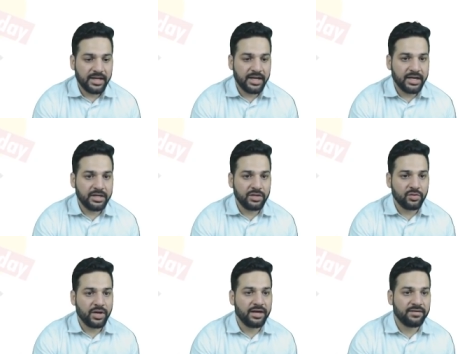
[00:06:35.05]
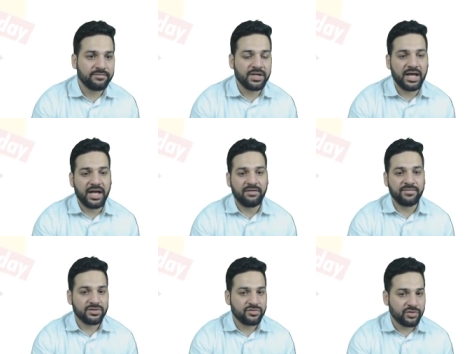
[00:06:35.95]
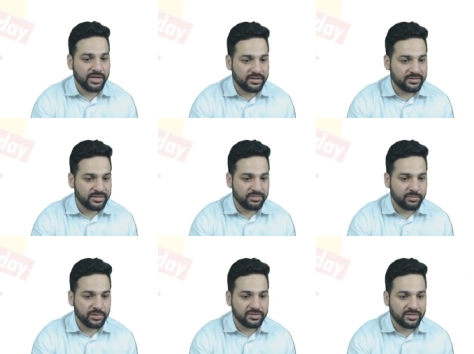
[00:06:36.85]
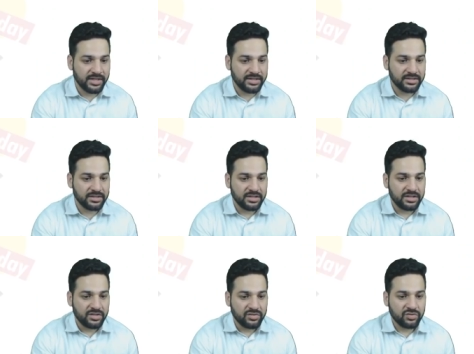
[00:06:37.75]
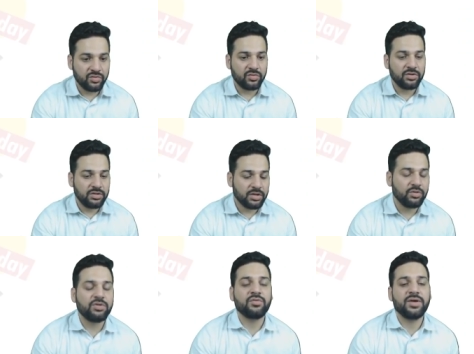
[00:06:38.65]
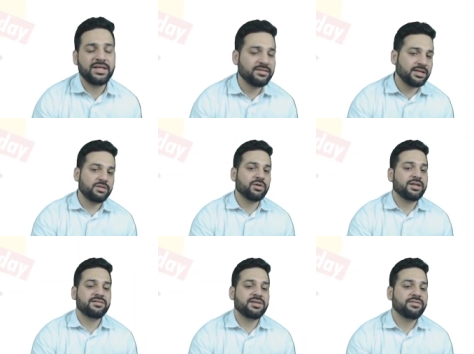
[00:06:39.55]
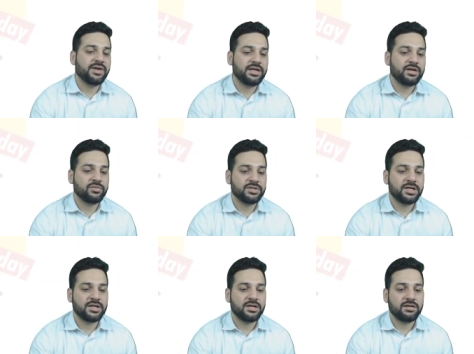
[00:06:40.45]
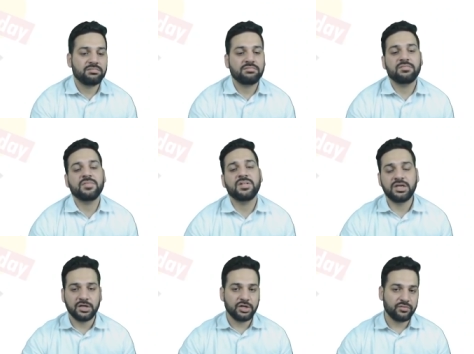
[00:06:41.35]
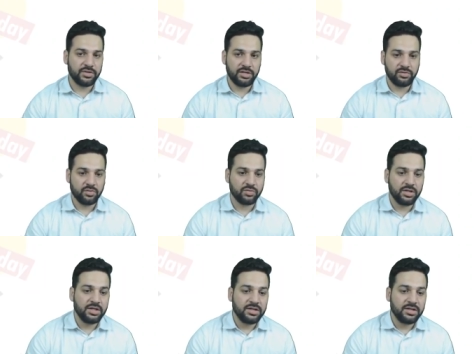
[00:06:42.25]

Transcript: And you have the average trade receivables, right? So you are going to easily, you can easily find out the, the turnover ratio.